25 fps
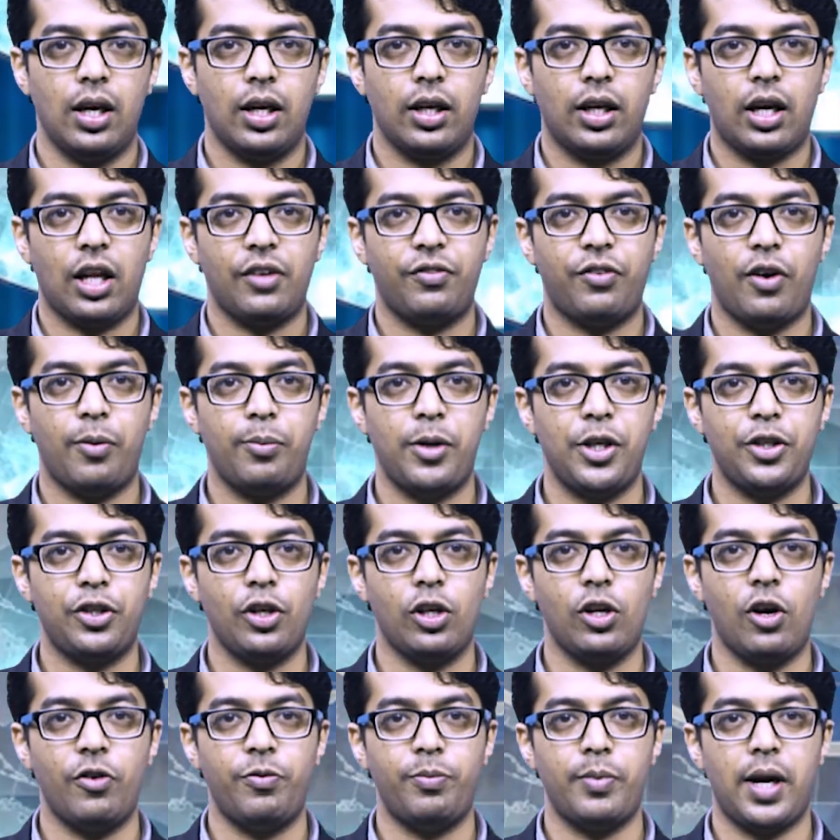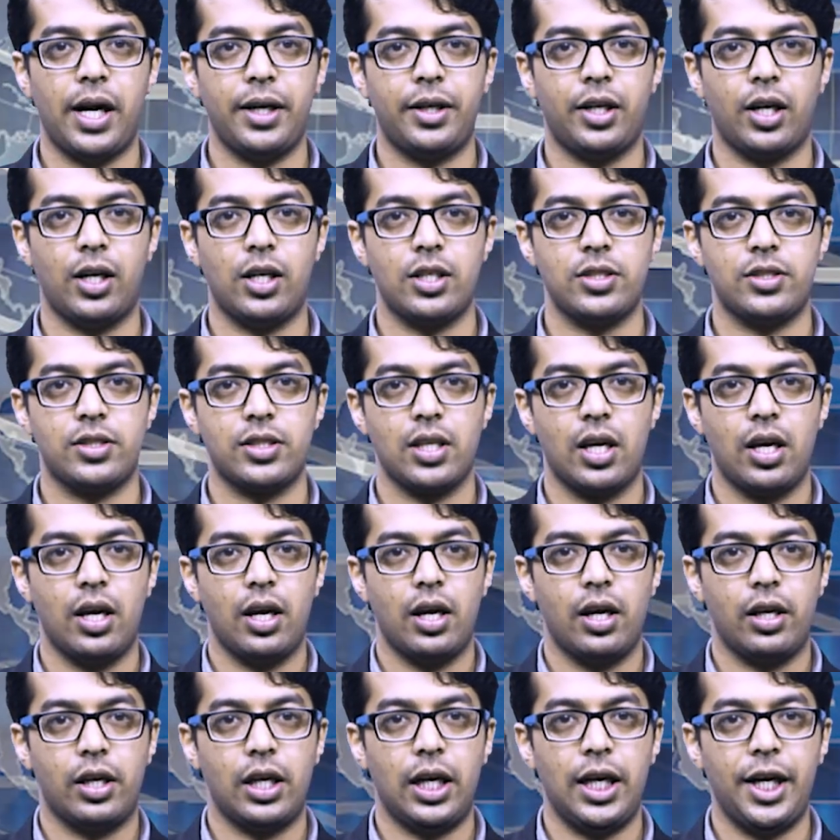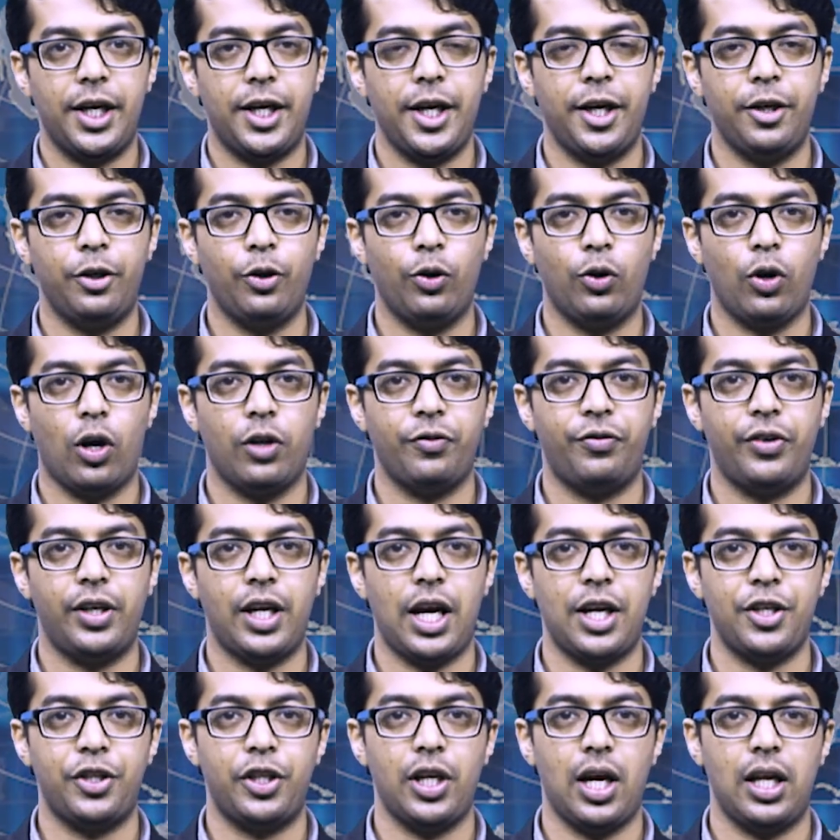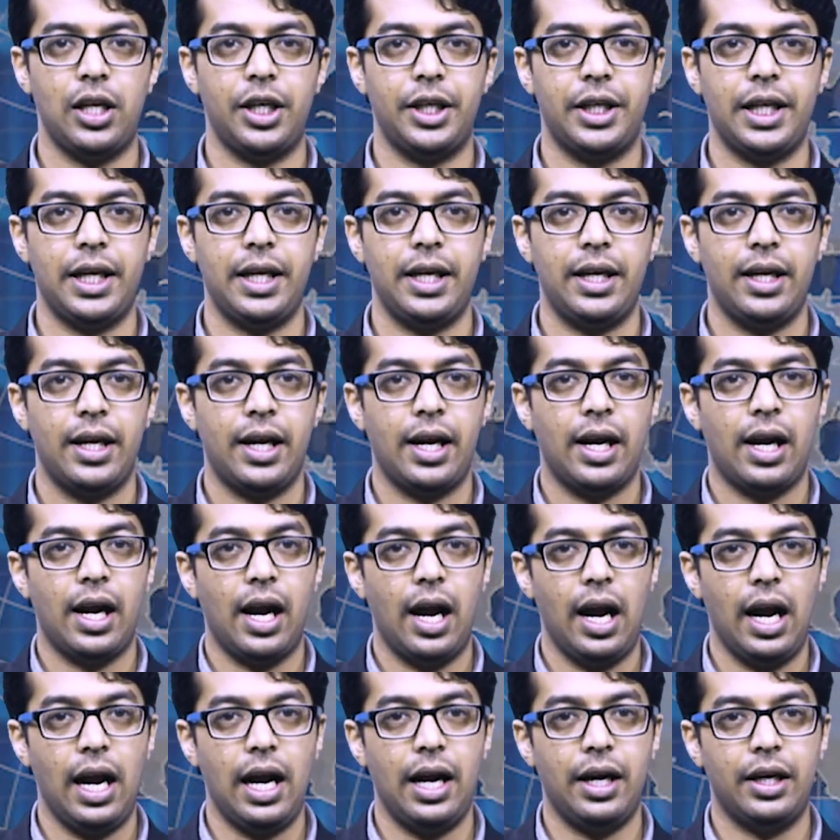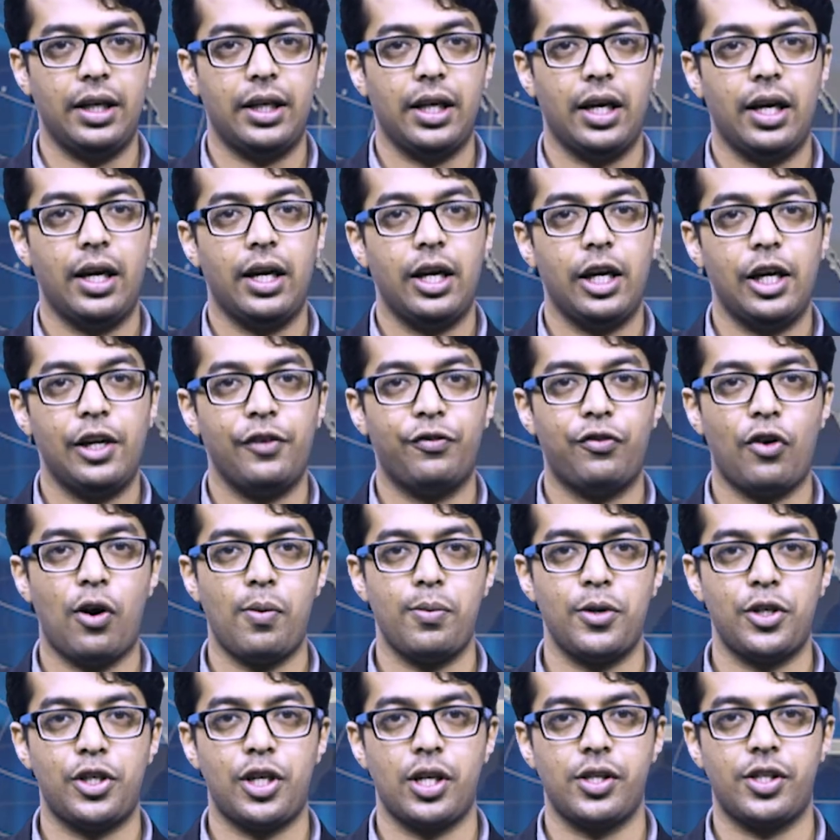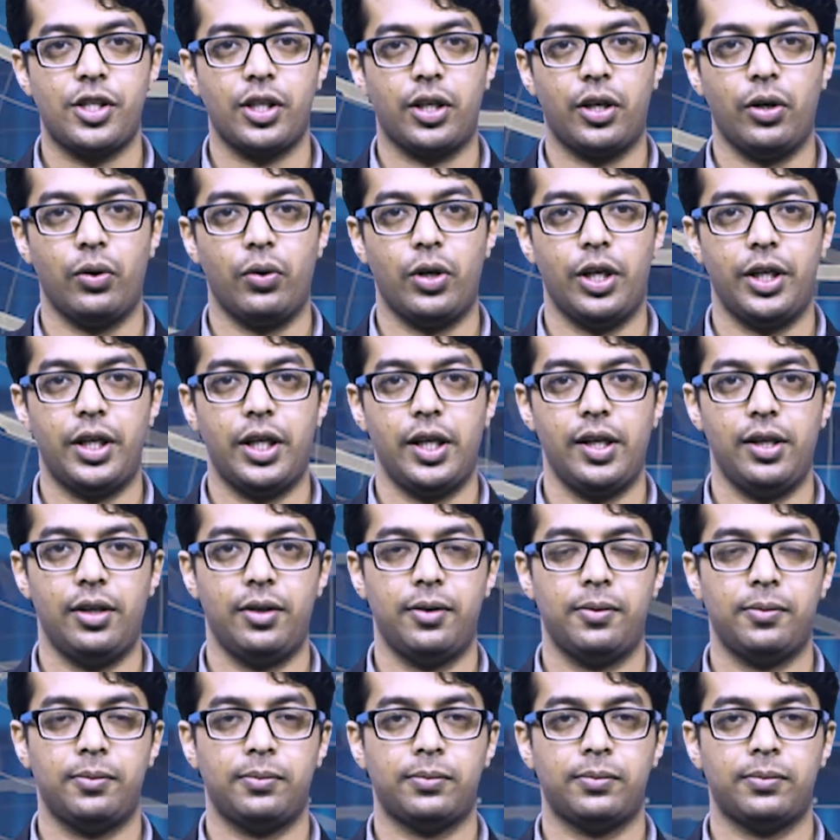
Confirmation of matters relating to confidentiality and information security.